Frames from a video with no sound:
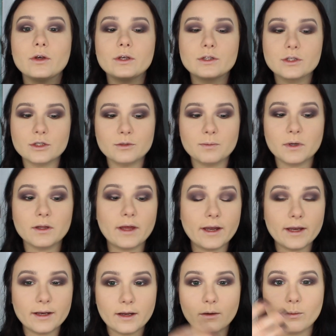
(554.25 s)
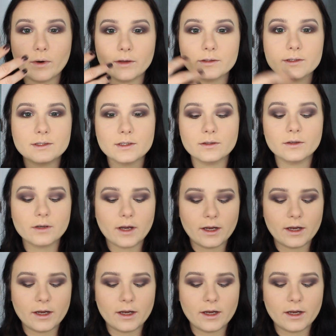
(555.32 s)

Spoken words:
It's super light and I want this to look